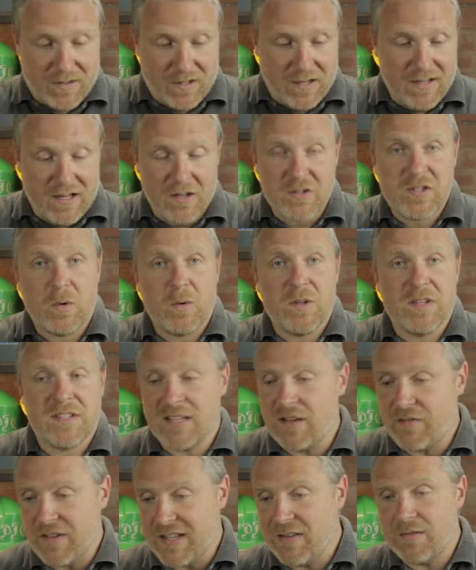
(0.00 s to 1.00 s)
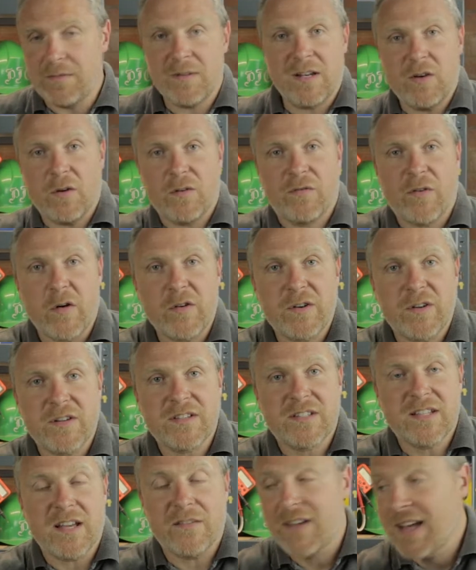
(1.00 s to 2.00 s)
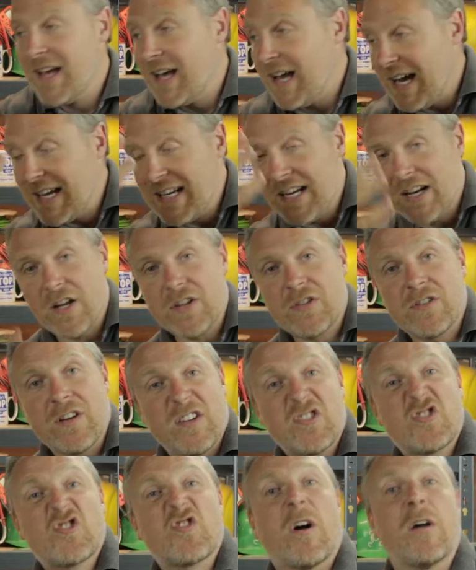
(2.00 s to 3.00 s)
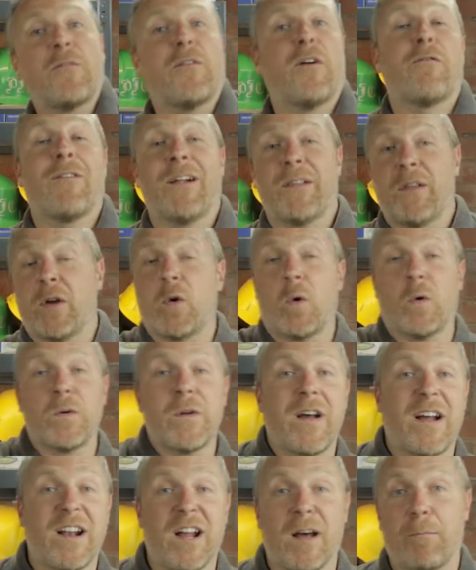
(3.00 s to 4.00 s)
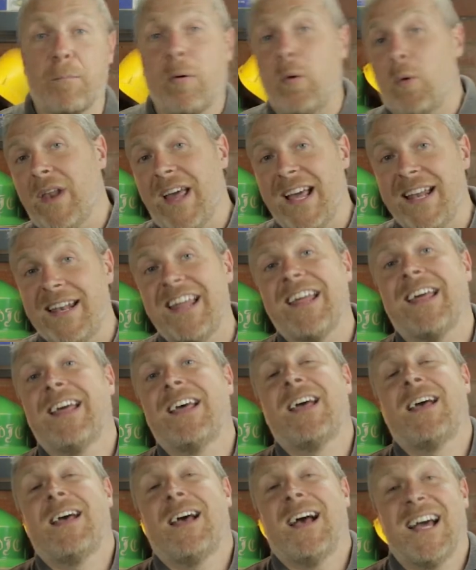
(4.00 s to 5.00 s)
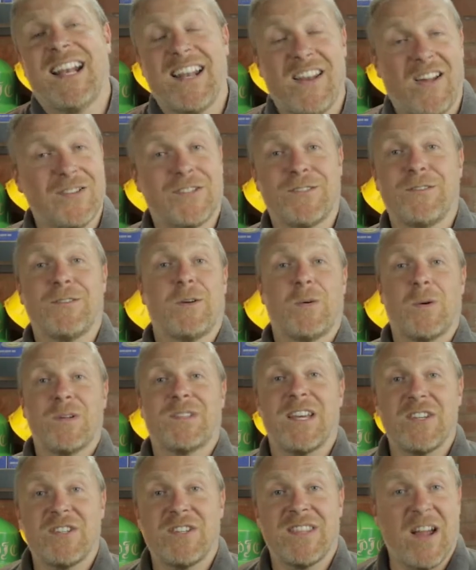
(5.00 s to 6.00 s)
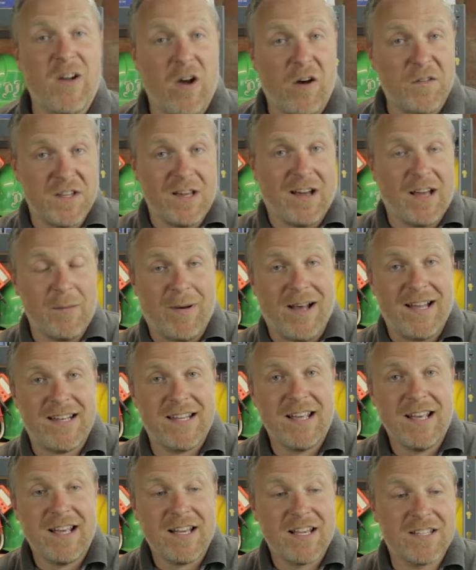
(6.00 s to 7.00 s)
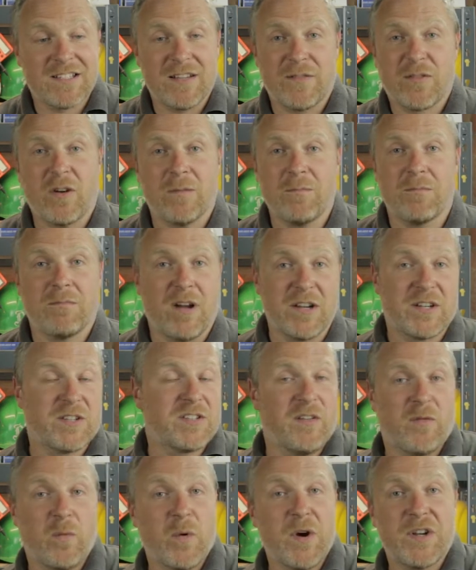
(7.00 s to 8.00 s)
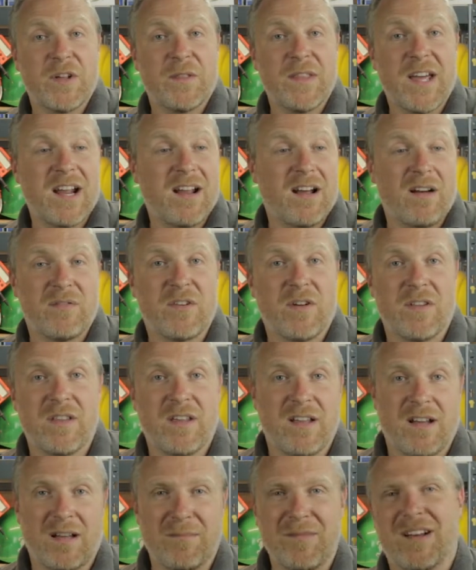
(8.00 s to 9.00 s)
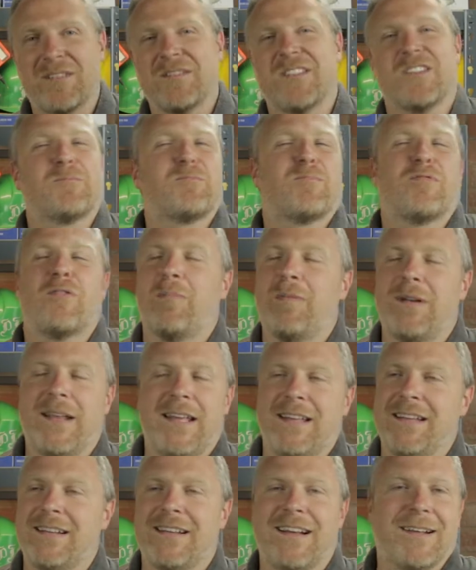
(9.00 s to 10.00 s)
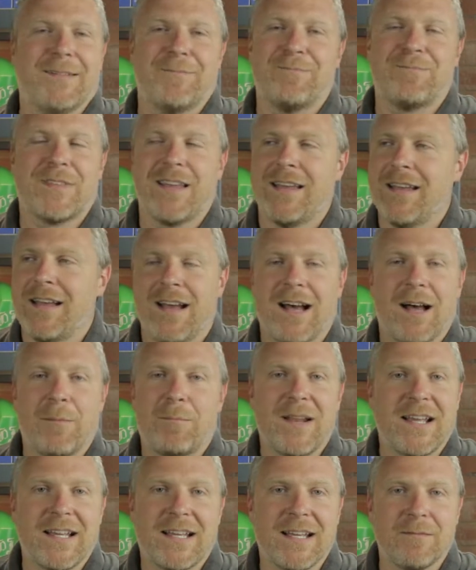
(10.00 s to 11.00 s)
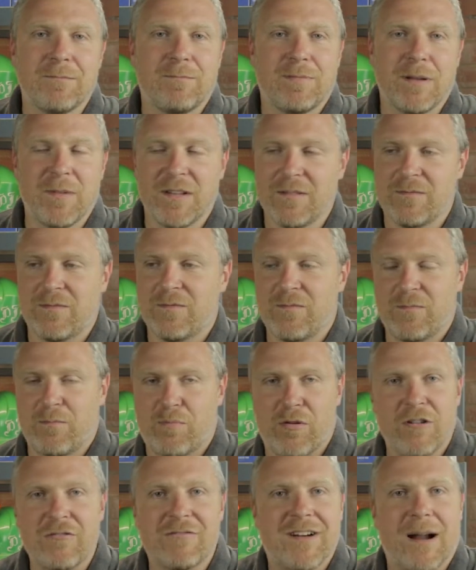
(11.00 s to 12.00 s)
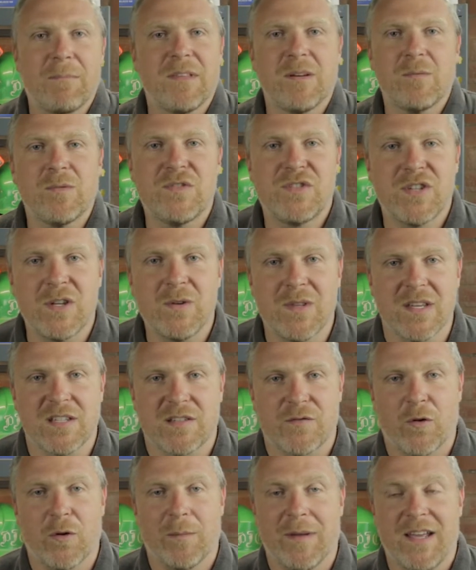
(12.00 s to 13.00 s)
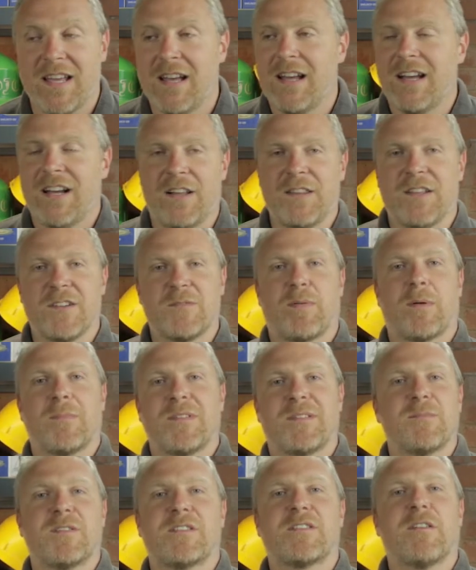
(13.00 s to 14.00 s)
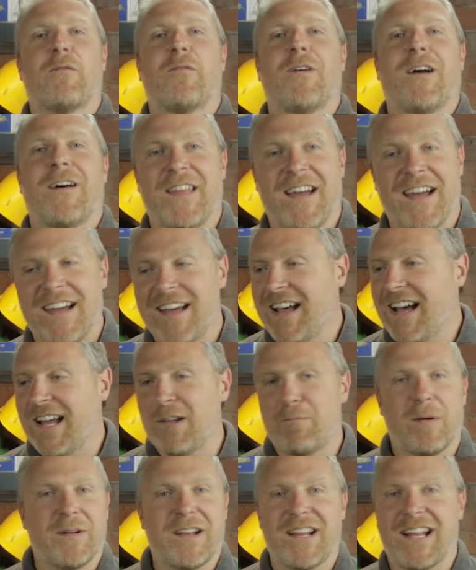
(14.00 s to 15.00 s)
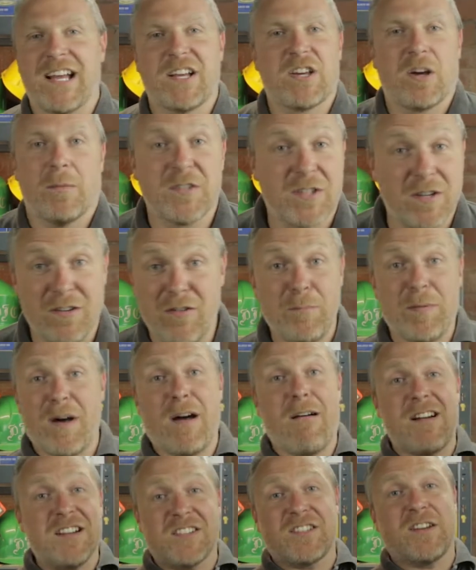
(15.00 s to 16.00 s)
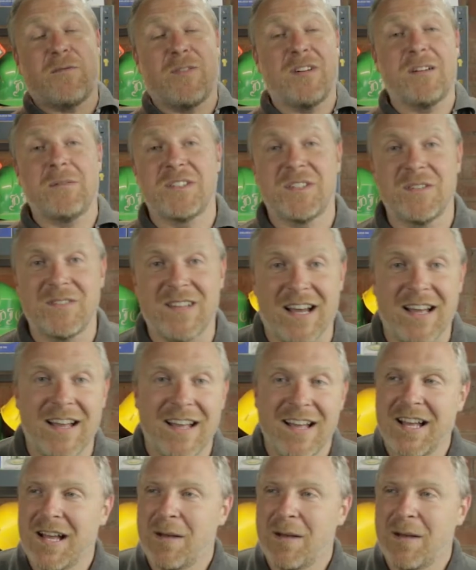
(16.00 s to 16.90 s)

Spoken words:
I do all the stuff, I give them the little folder and stuff, and then I drive off around the corner and I pull in, and then I'll do the quotation there on the iPad, because I've got Microsoft Word on there. I've got there's probably a blinking blooming program that will do this for me, and there's probably some software out there, and I'm probably gonna get comments going, buy our software, we do that.